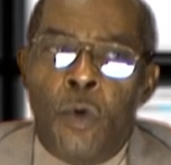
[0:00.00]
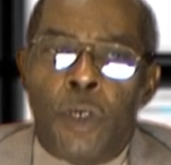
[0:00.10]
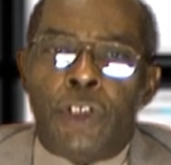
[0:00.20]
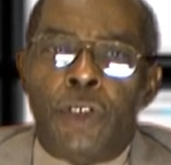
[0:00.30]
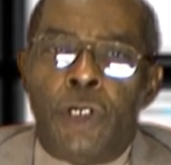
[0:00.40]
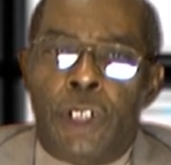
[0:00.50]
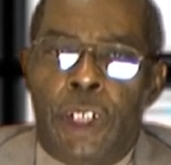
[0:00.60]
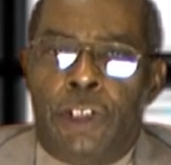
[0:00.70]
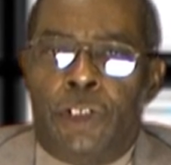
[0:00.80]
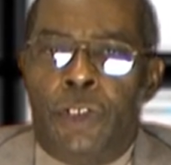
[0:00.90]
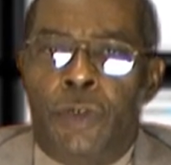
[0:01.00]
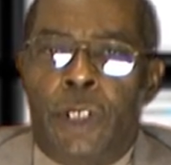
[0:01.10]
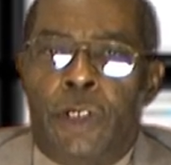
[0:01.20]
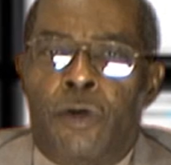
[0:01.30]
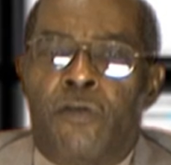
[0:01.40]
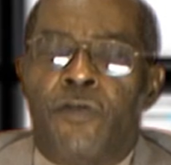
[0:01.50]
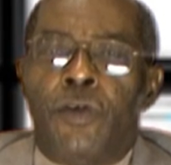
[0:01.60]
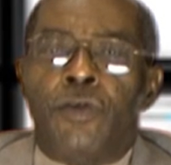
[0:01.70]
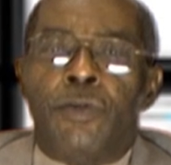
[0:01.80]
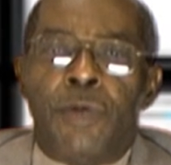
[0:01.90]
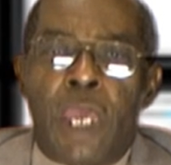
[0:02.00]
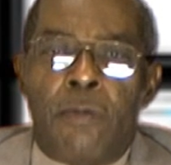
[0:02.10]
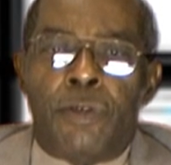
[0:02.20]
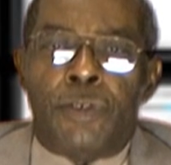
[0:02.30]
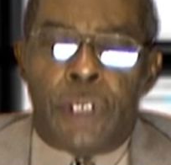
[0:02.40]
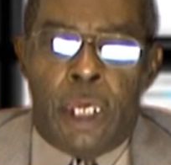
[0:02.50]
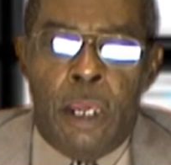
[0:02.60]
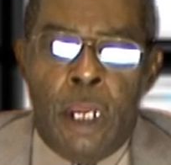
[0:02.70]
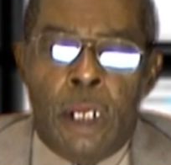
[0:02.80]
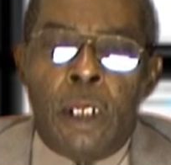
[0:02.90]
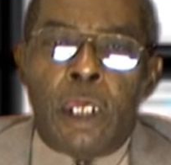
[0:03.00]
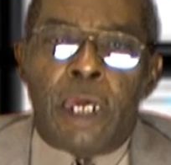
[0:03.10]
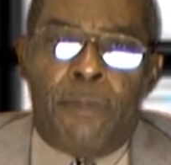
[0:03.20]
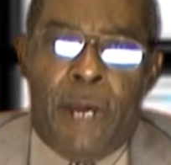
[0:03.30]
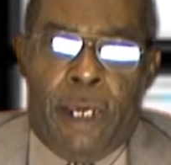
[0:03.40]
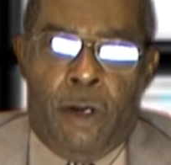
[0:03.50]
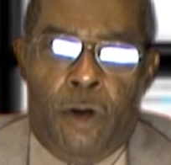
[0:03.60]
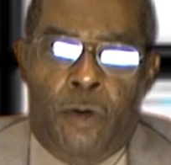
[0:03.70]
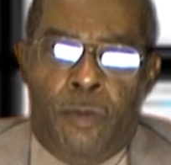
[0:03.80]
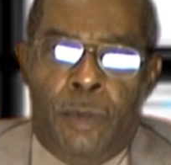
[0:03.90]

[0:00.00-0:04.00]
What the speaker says: what you're going to need to do in order for you to be able to, say, look at buying a home.